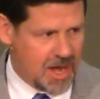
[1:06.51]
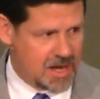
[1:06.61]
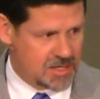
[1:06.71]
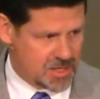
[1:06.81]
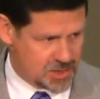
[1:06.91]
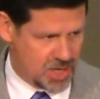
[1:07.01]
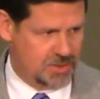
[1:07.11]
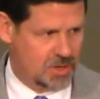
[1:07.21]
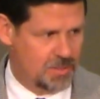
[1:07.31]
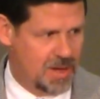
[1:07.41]
and he's a
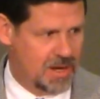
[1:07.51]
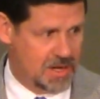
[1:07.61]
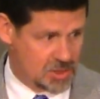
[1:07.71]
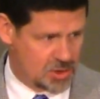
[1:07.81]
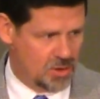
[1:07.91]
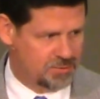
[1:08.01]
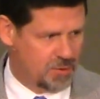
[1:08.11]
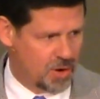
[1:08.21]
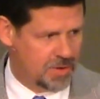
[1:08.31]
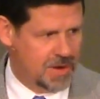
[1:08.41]
gentleman and so
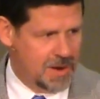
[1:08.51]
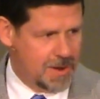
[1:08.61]
forth,